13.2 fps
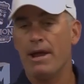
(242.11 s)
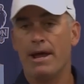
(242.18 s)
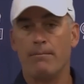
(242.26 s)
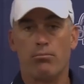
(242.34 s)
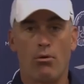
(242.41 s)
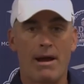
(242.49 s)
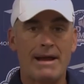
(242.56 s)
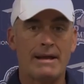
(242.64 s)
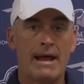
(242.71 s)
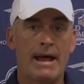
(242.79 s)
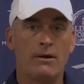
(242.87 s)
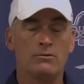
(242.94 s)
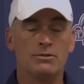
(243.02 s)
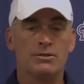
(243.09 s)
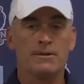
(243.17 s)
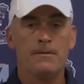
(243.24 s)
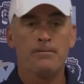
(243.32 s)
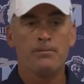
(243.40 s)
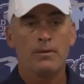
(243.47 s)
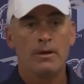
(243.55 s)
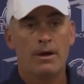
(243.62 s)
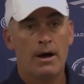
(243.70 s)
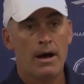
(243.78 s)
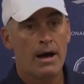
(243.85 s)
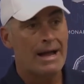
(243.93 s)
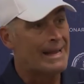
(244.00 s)
We had breakdowns
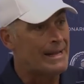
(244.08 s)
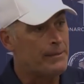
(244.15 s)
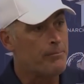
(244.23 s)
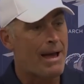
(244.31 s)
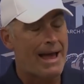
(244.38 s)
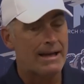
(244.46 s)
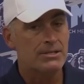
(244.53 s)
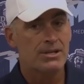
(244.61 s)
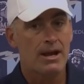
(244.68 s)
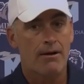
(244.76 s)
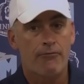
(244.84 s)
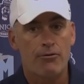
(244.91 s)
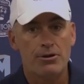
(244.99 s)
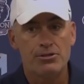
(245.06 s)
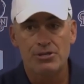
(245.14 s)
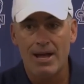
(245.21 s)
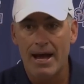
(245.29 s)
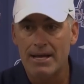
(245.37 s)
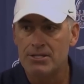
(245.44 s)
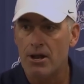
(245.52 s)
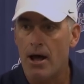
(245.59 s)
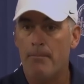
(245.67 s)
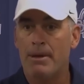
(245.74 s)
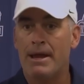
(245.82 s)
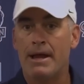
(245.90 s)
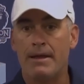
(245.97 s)
in pass coverage, guys
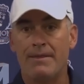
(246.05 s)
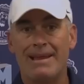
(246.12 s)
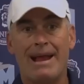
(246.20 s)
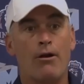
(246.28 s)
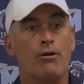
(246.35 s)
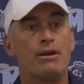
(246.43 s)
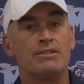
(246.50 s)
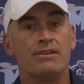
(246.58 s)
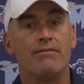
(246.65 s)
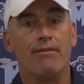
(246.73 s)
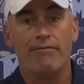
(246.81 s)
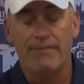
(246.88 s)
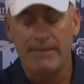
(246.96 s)
not being in the areas of the